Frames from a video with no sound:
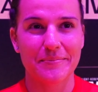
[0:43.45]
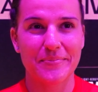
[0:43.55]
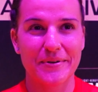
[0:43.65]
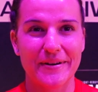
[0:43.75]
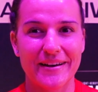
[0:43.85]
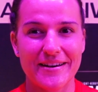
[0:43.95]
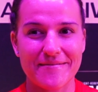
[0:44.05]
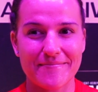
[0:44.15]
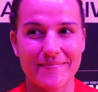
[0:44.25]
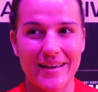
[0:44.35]
But
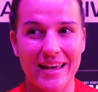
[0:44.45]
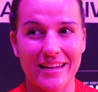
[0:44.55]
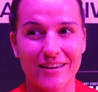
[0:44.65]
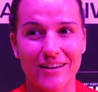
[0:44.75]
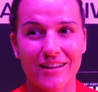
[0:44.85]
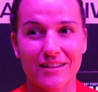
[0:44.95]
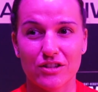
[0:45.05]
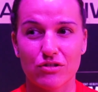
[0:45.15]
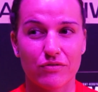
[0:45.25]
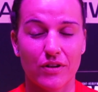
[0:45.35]
um, Eddie Hearn,
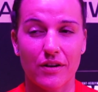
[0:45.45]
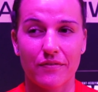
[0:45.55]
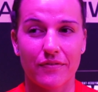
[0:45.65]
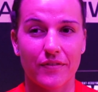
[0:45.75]
like,